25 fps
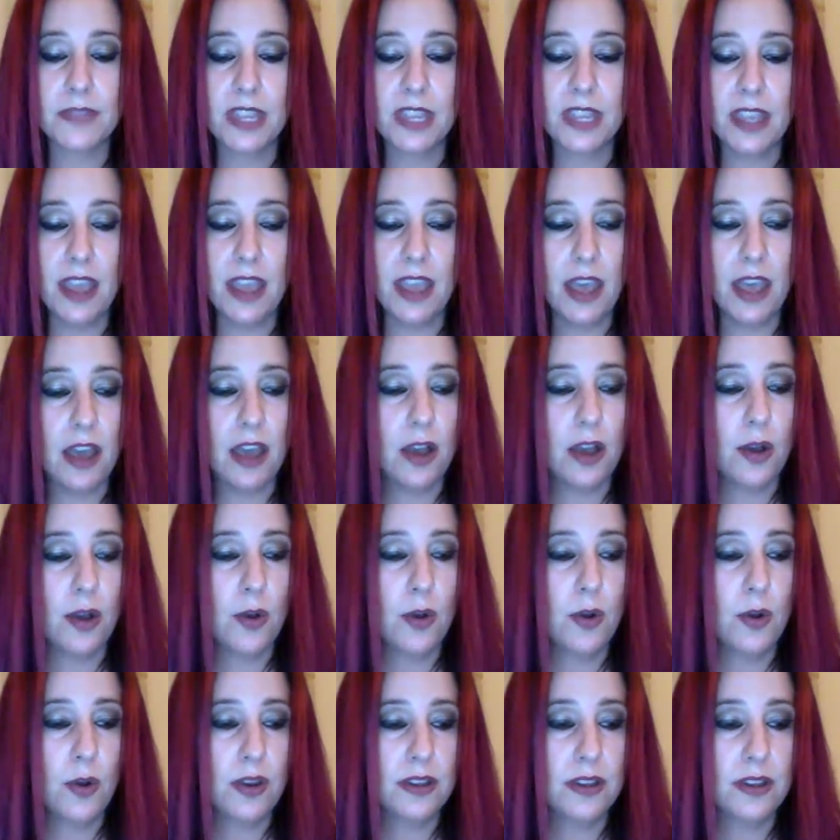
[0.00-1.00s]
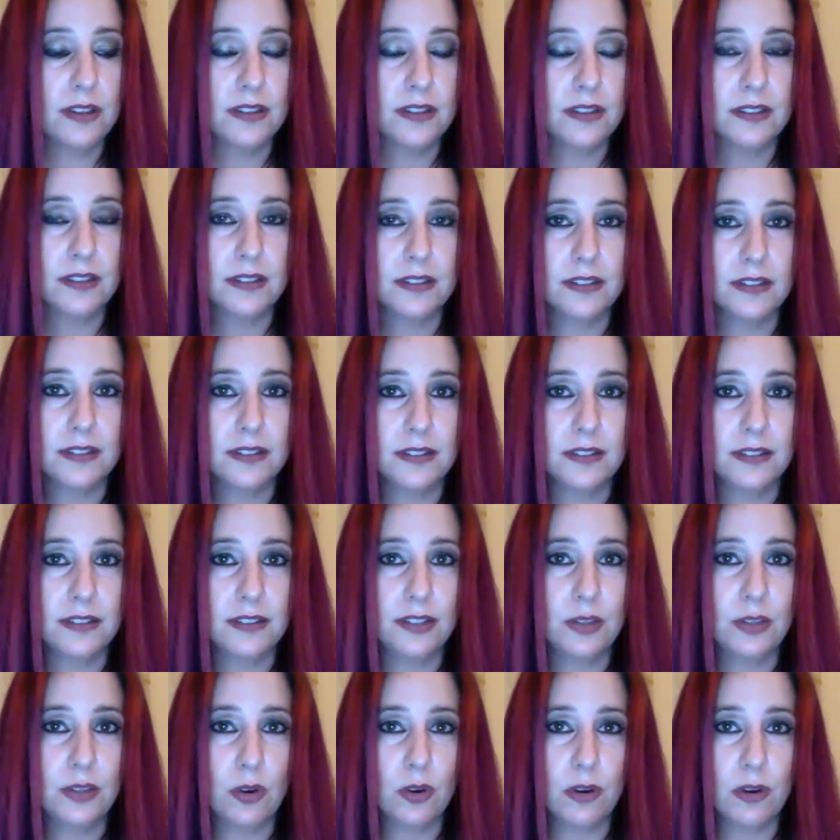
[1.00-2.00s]
how
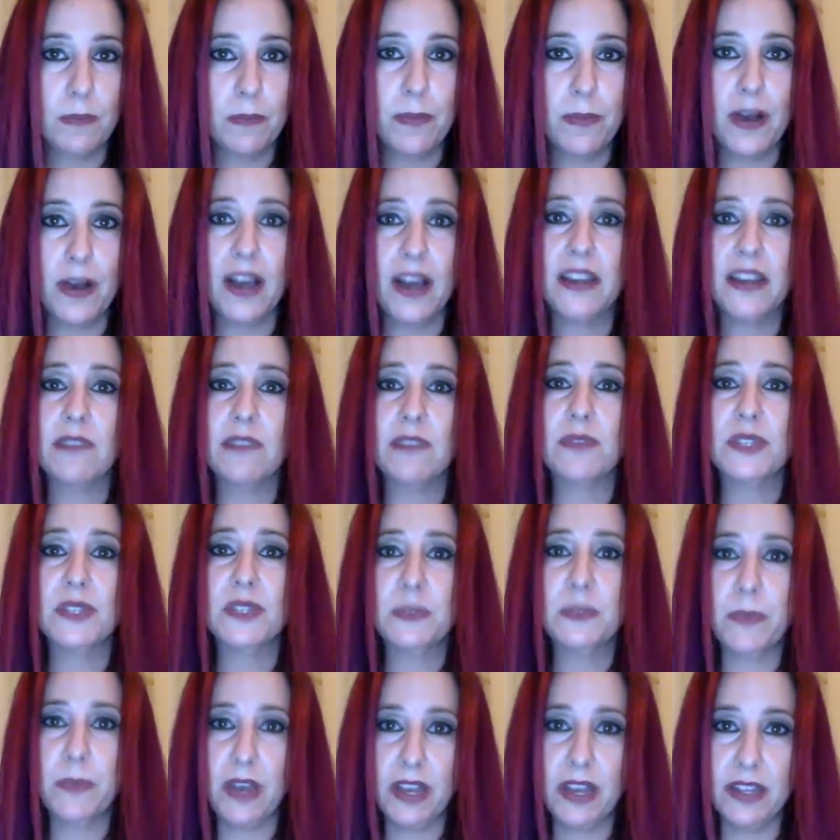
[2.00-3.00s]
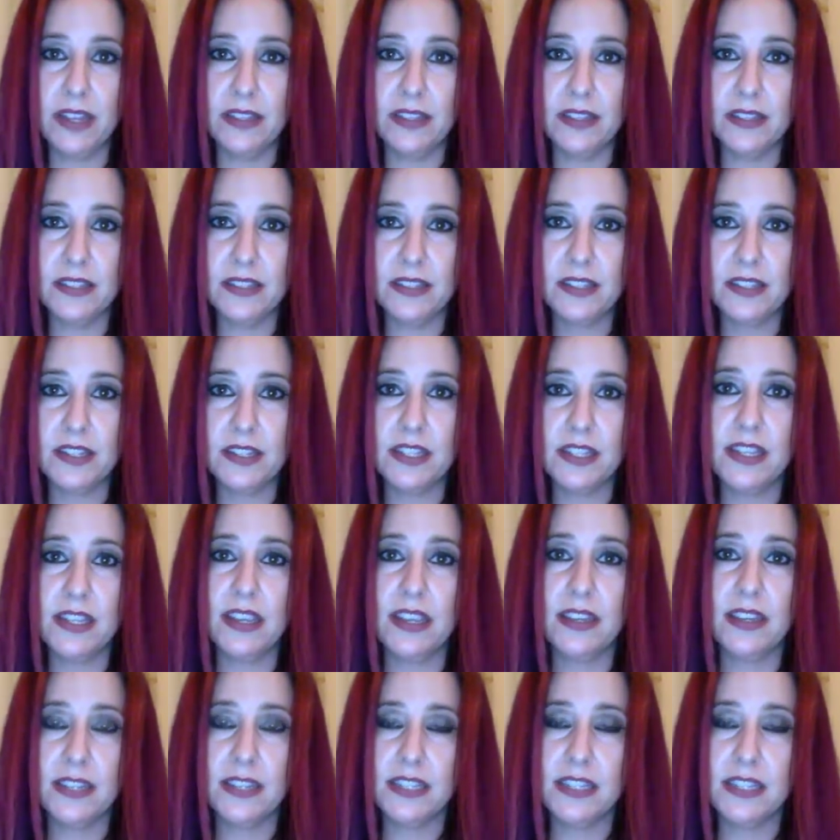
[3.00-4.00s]
your body responds to the
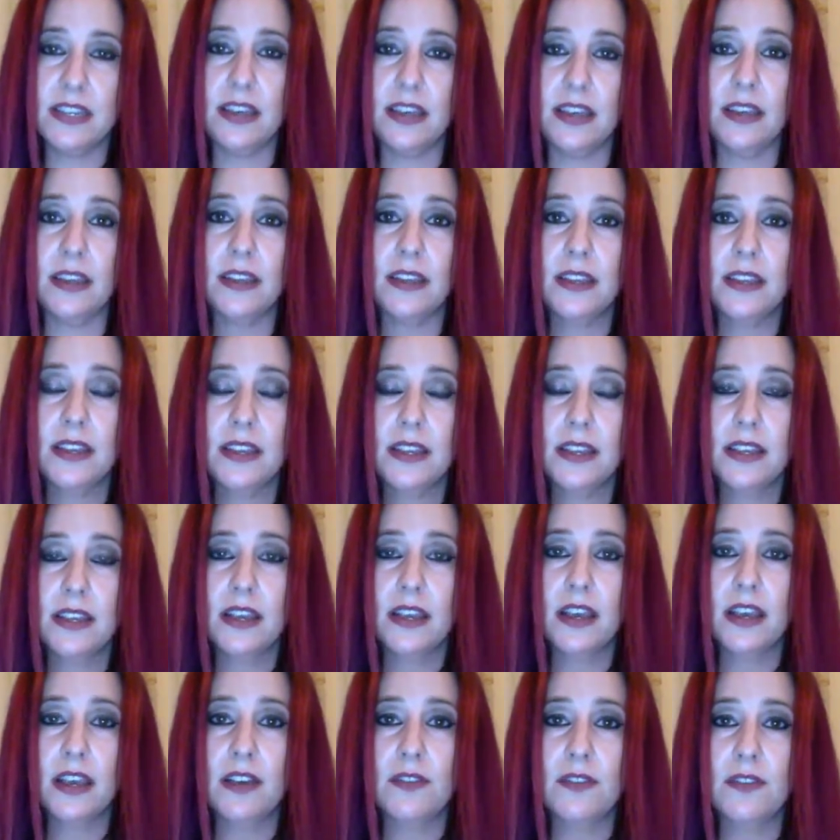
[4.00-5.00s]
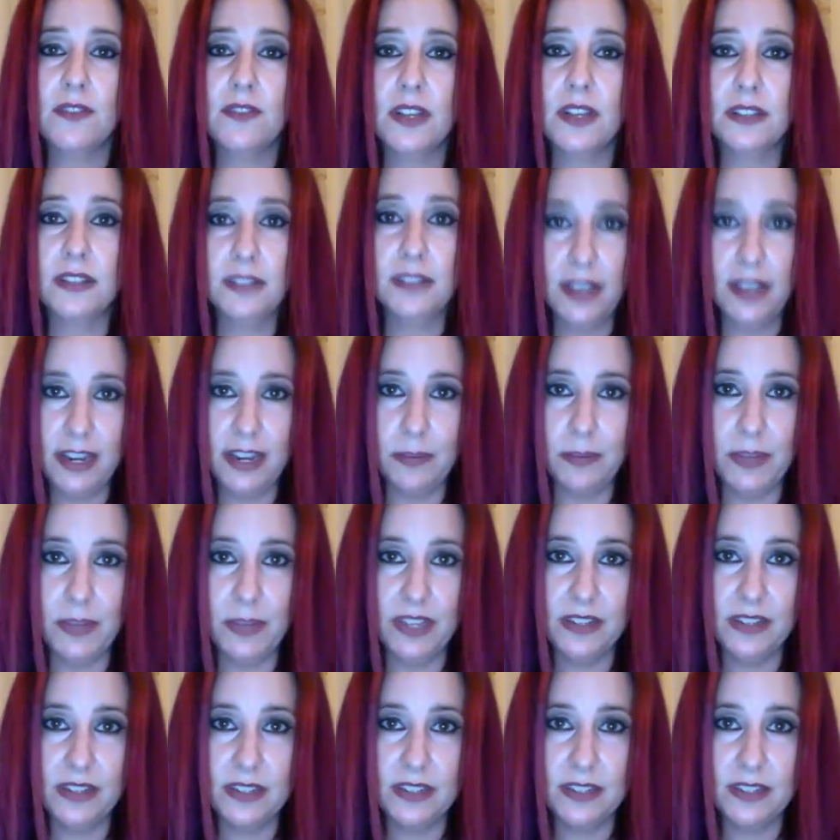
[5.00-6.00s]
idea of
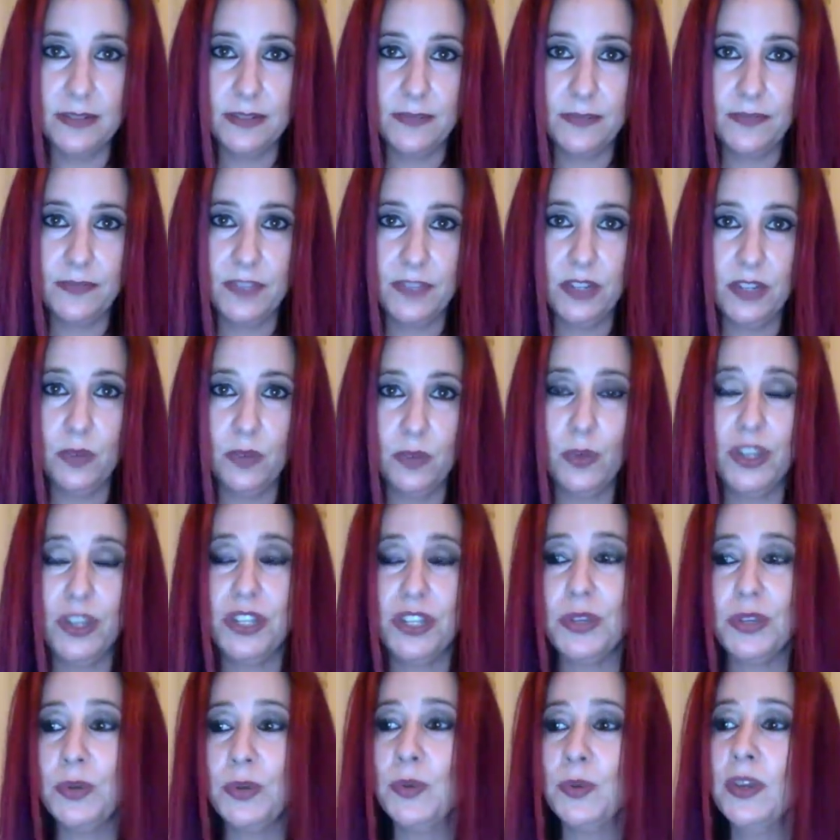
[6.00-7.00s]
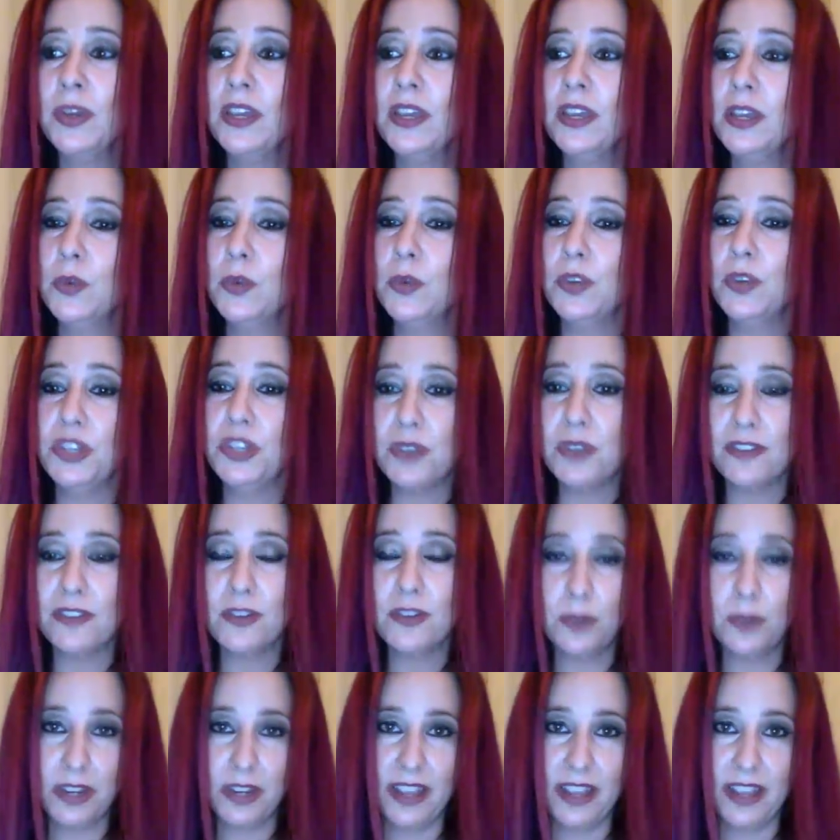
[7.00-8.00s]
alignment. You know, when you have an
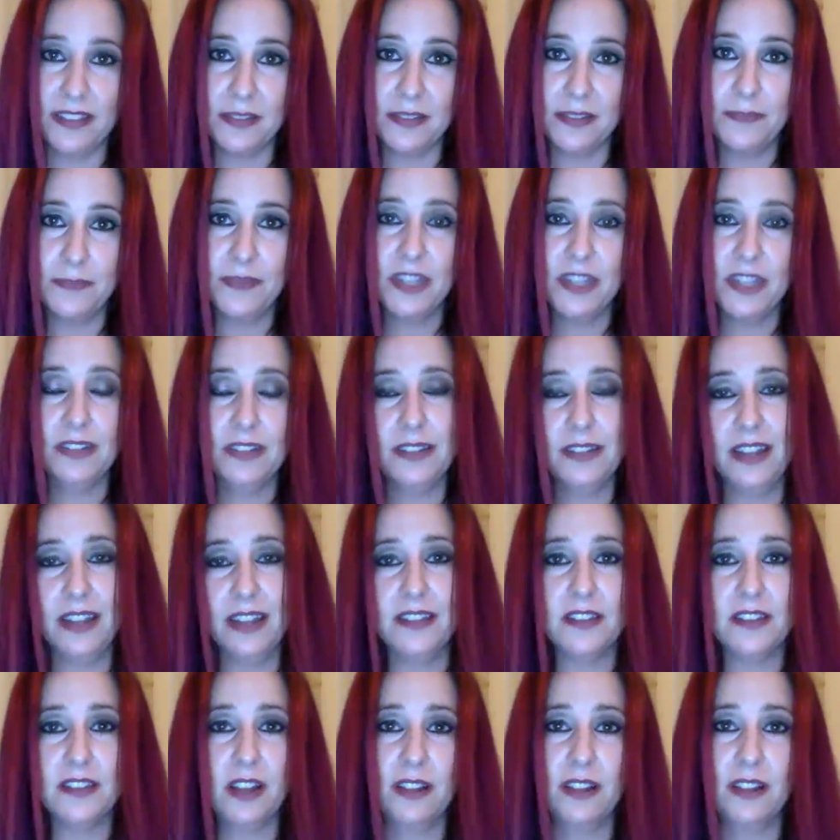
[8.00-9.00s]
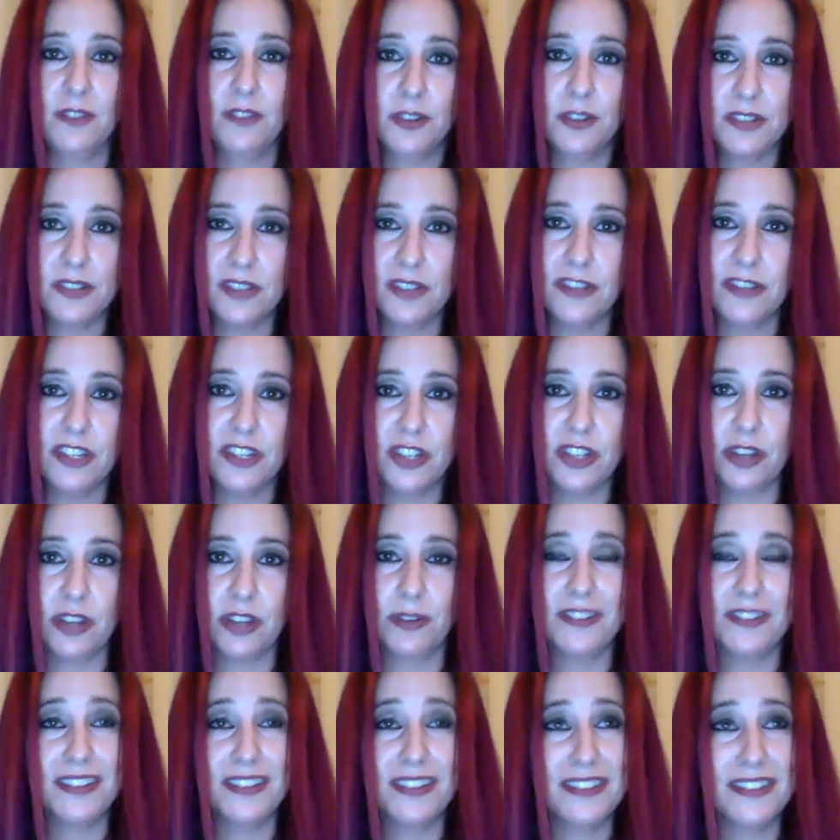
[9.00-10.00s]
orgasm, it aligns all of your 7
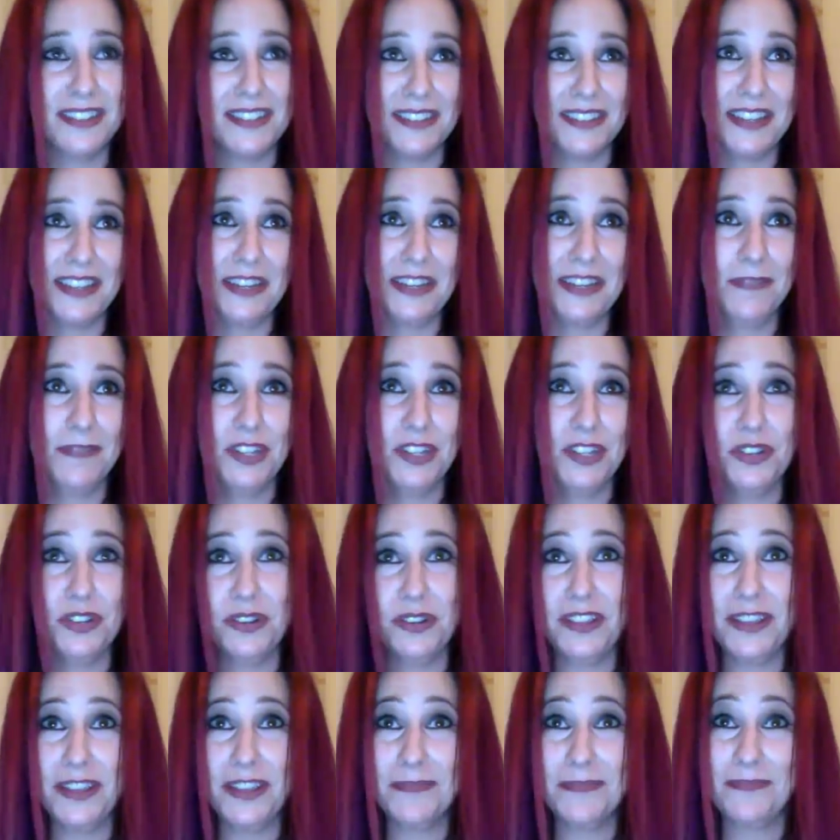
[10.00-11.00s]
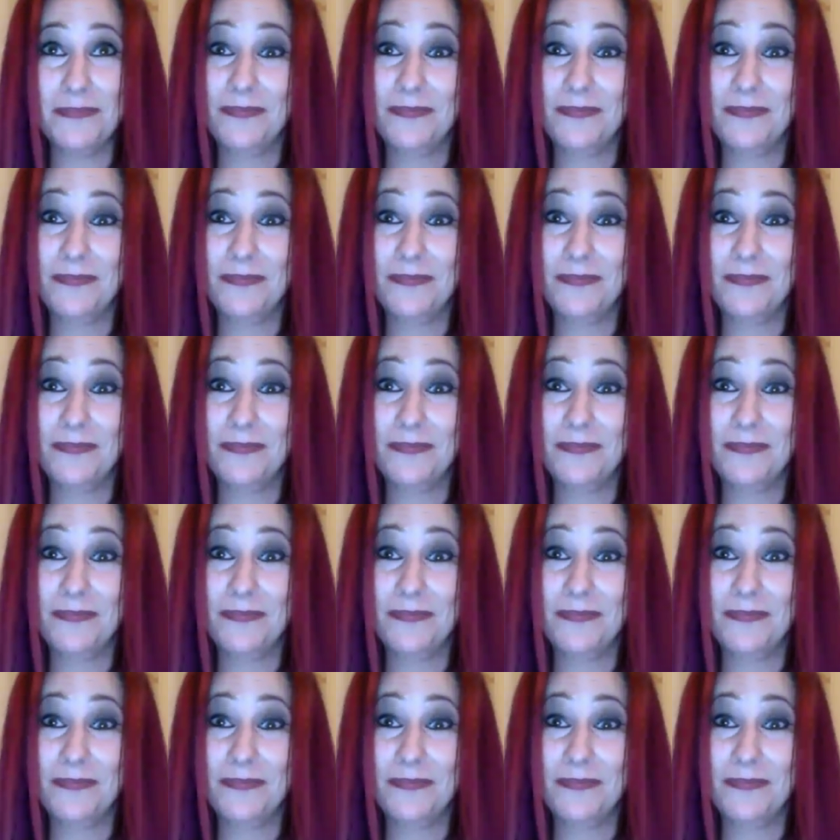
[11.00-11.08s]
chakras instantly. Did you know that?